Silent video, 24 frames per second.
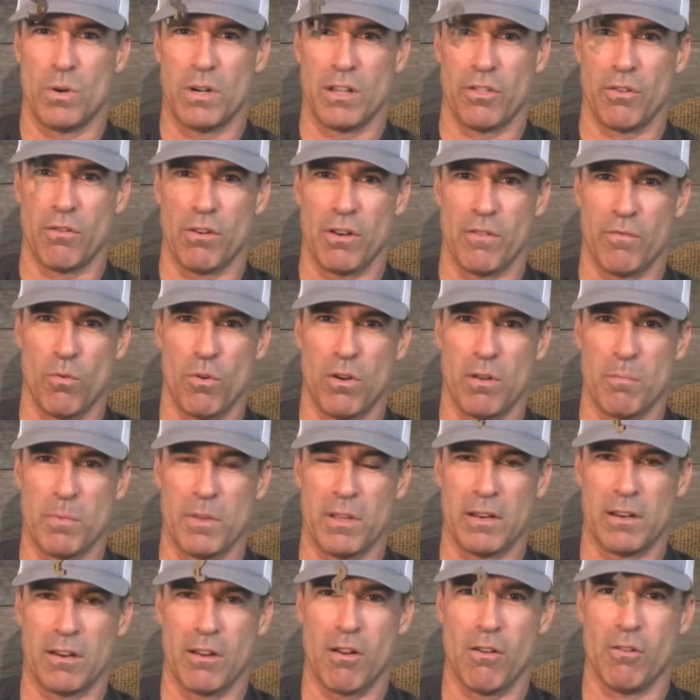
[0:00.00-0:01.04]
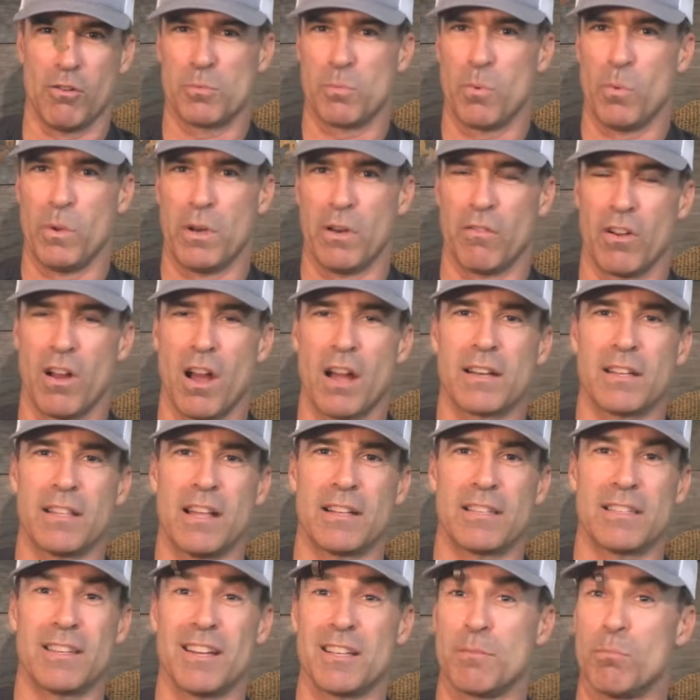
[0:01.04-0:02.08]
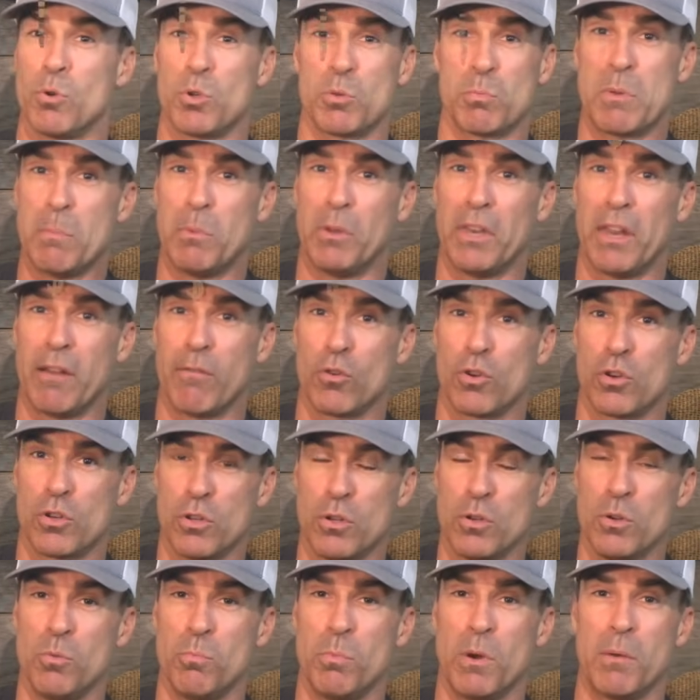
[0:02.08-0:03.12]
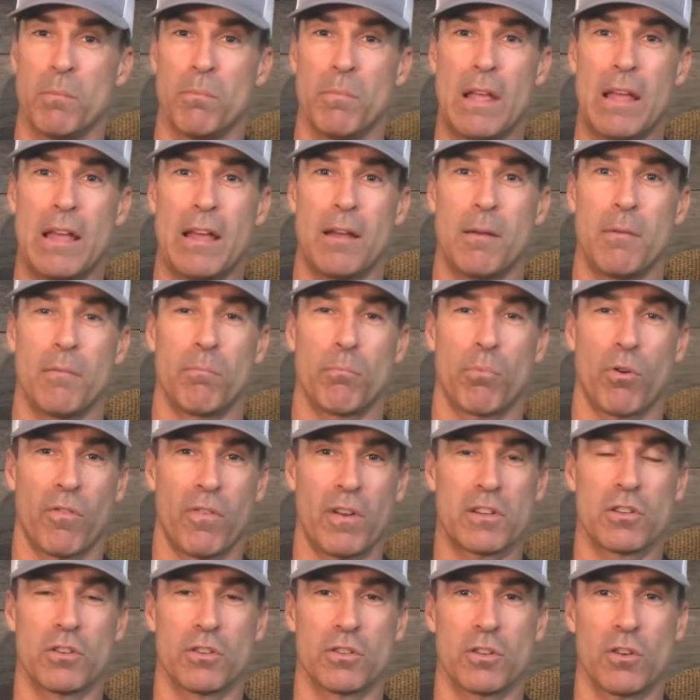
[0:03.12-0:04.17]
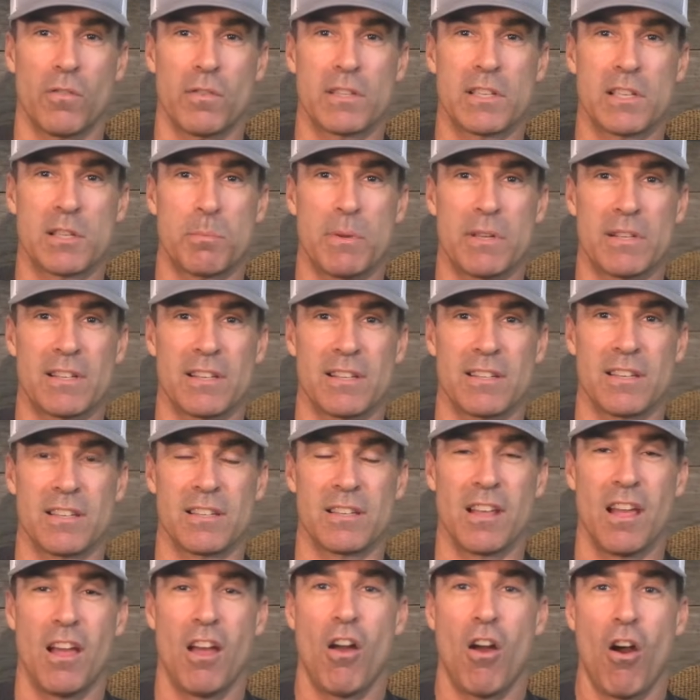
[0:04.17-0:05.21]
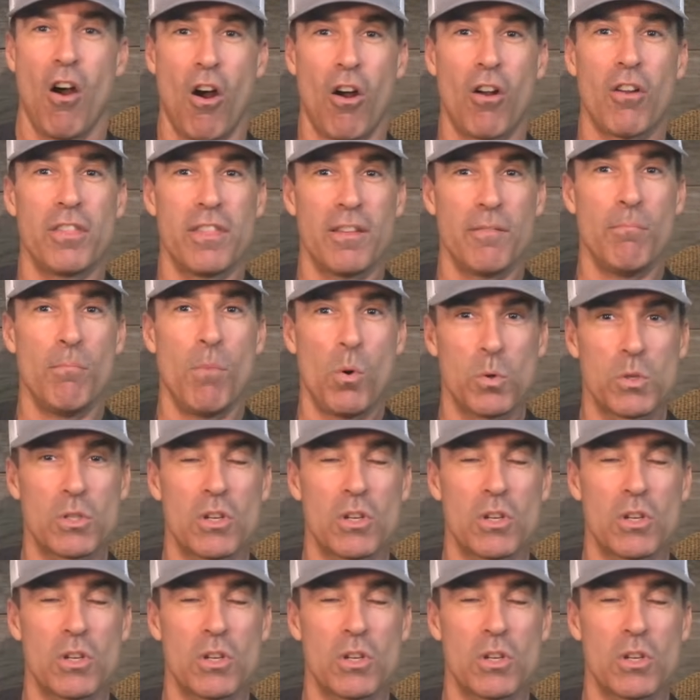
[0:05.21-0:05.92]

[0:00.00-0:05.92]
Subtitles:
30, $40 million, but we never got to that size and most people never do. But professional services businesses are the most